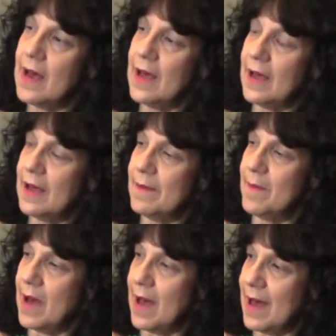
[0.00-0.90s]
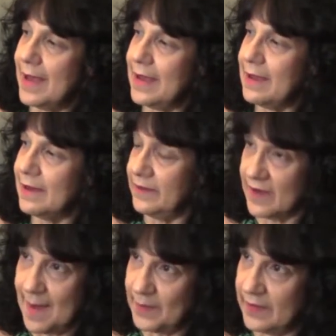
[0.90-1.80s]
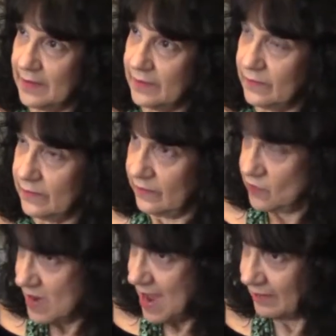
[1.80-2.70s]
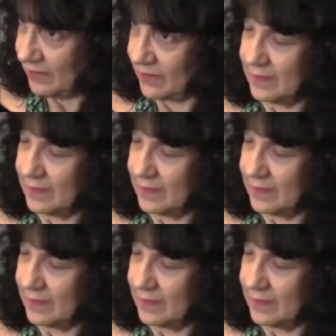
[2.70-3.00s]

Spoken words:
I adopted two cats.